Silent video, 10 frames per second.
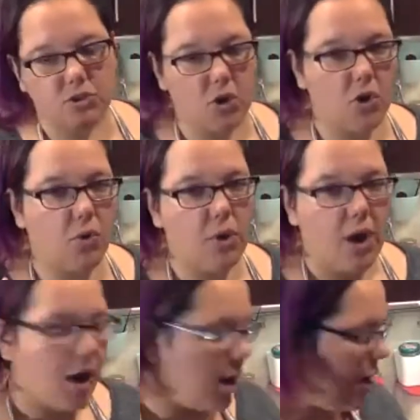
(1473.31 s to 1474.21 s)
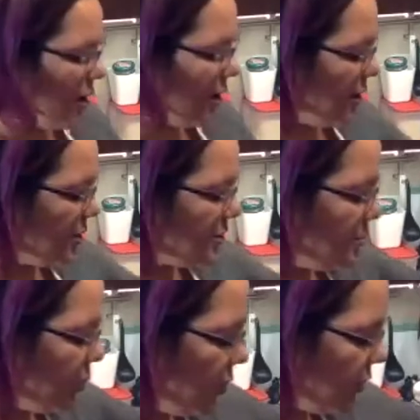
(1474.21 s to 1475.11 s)
So uh, it's
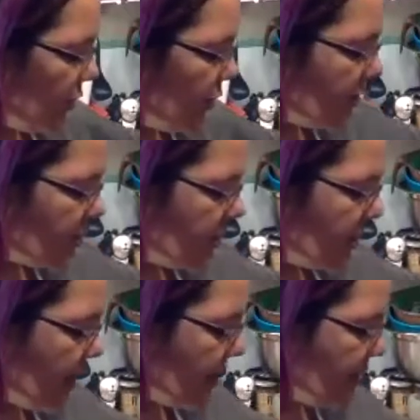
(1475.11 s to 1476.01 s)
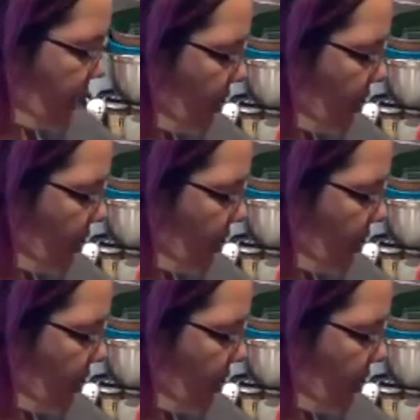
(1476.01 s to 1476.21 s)
important for us to kind of take